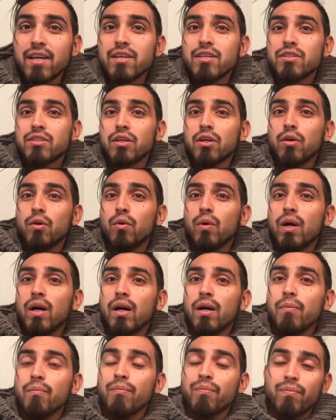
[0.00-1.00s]
So
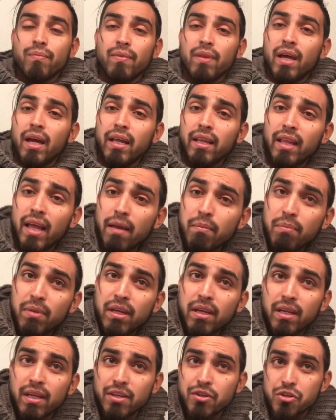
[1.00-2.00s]
that'd
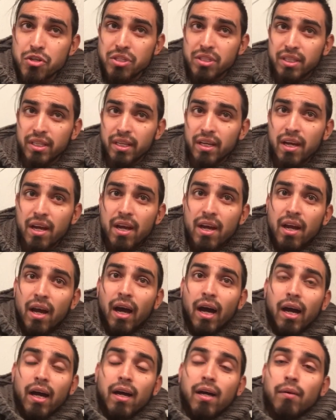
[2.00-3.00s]
be interesting.
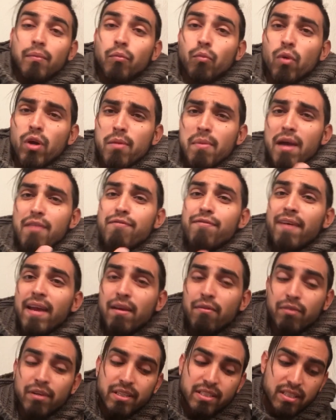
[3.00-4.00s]
One of my
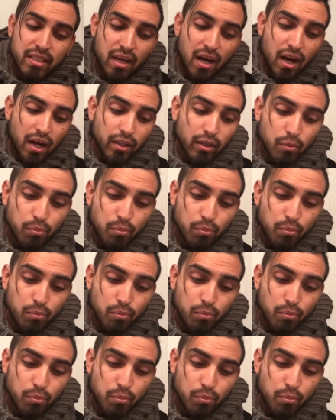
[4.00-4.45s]
favorites on